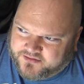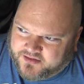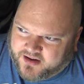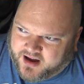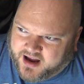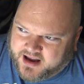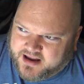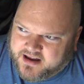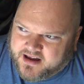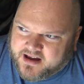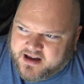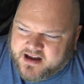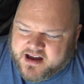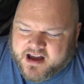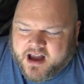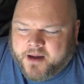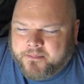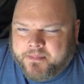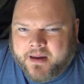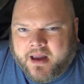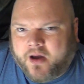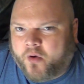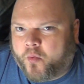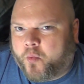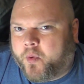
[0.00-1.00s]
like a
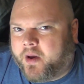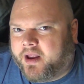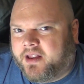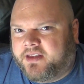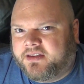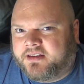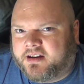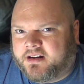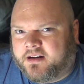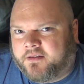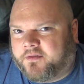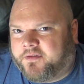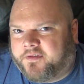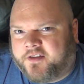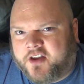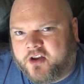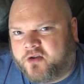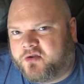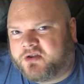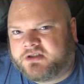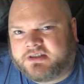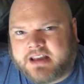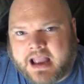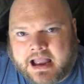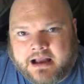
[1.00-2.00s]
bit of wind and a
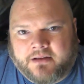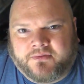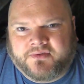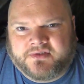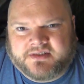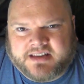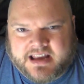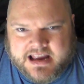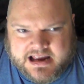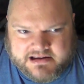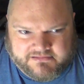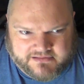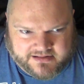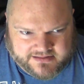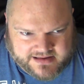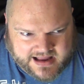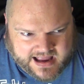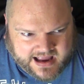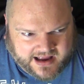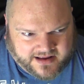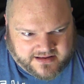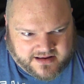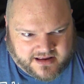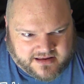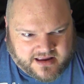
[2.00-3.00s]
few sounds here and
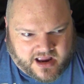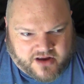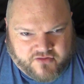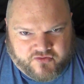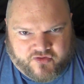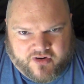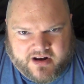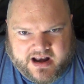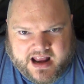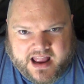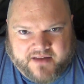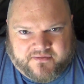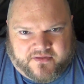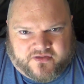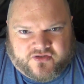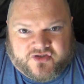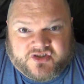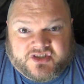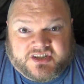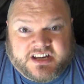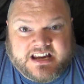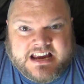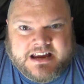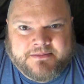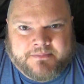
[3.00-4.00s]
there. They didn't really ever
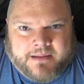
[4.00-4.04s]
see